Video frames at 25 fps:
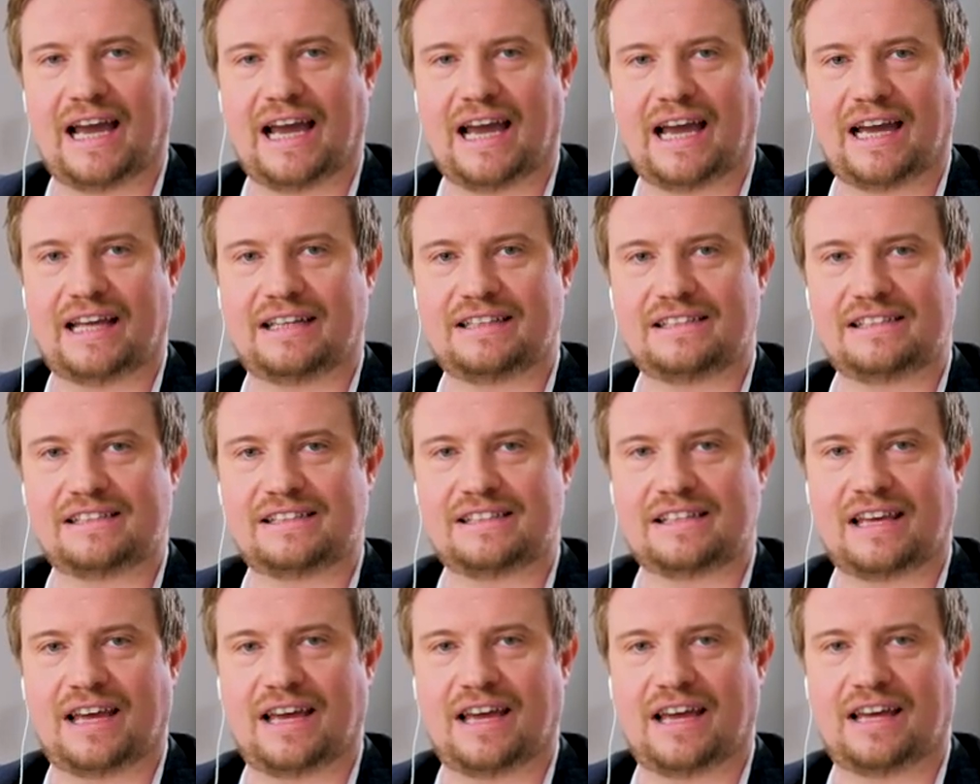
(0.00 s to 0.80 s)

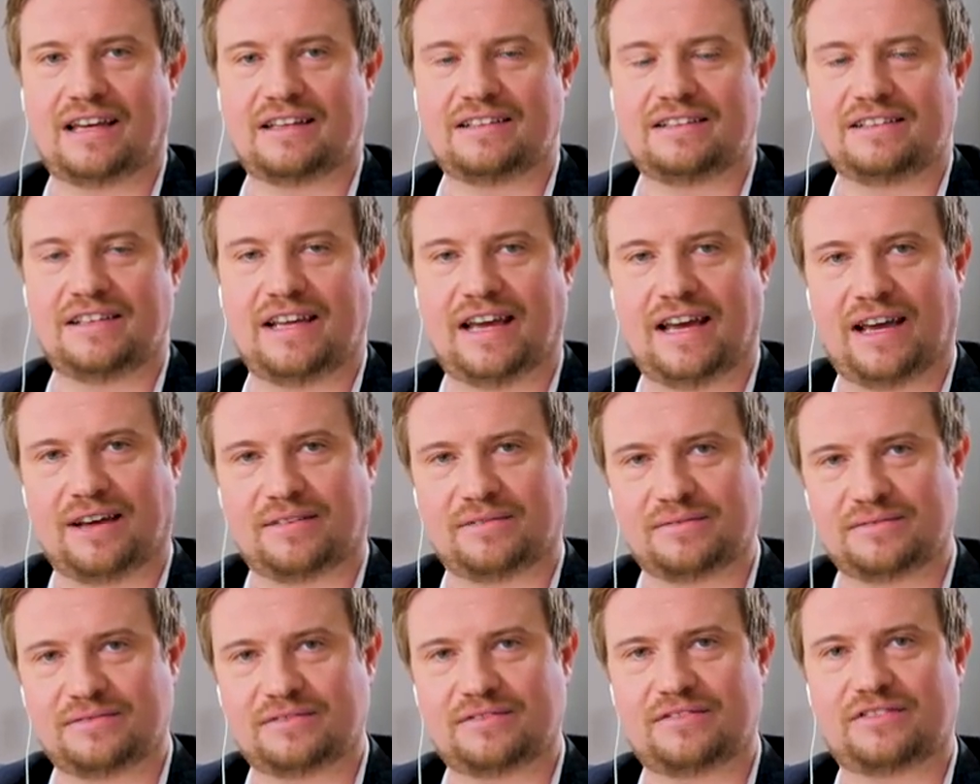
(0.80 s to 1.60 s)
And
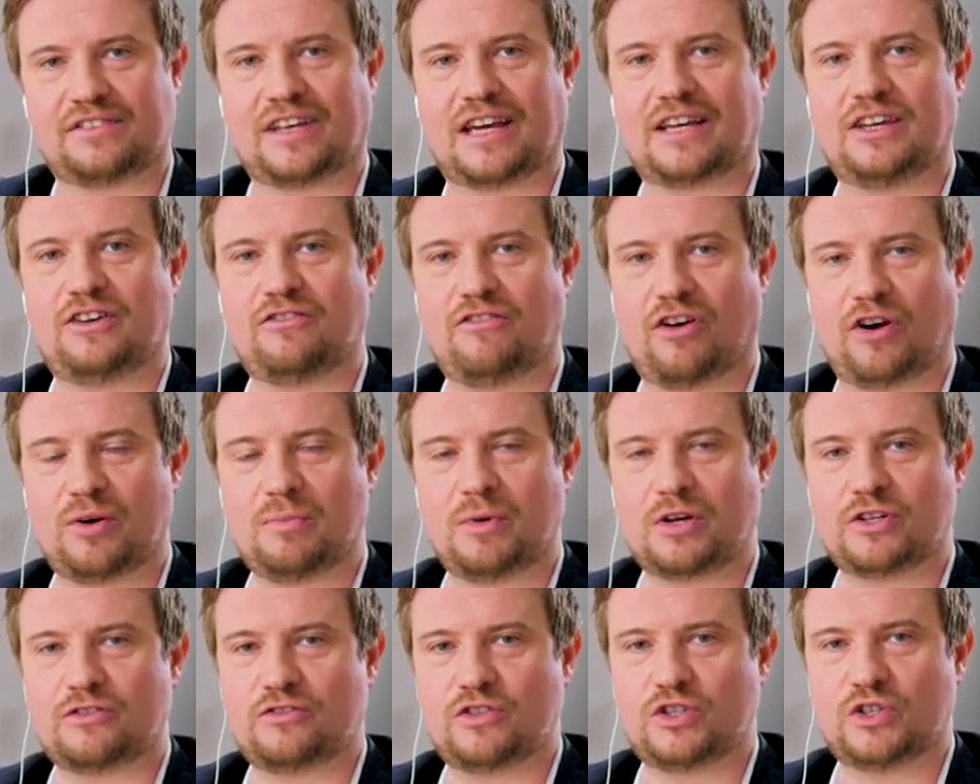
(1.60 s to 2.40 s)
yeah, thank you
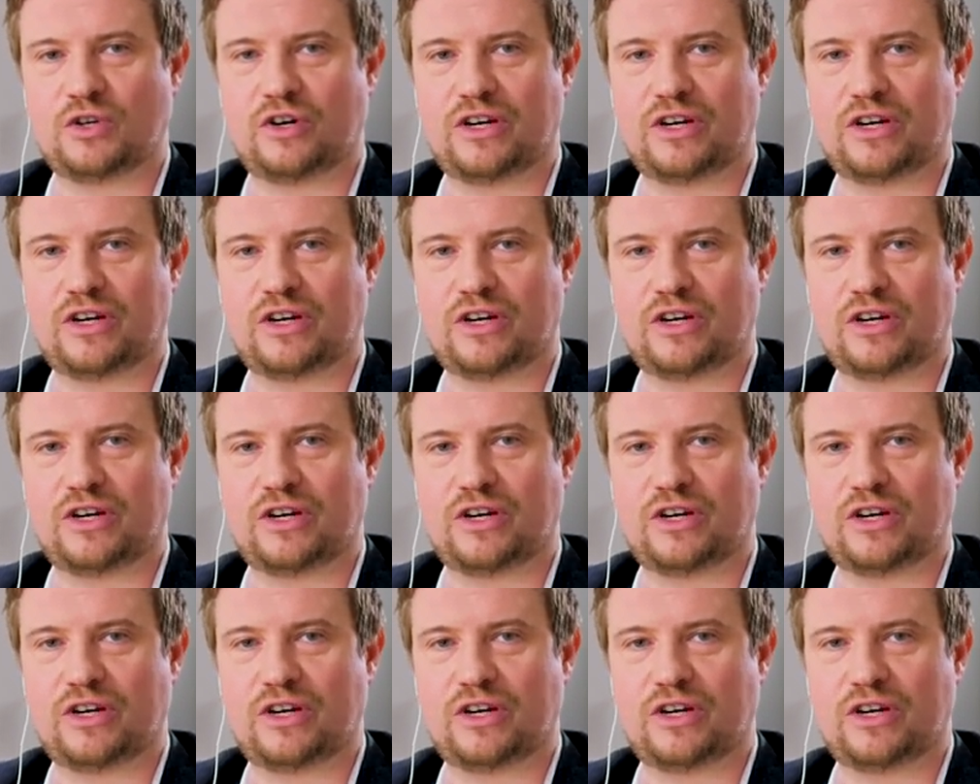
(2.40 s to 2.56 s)
very much for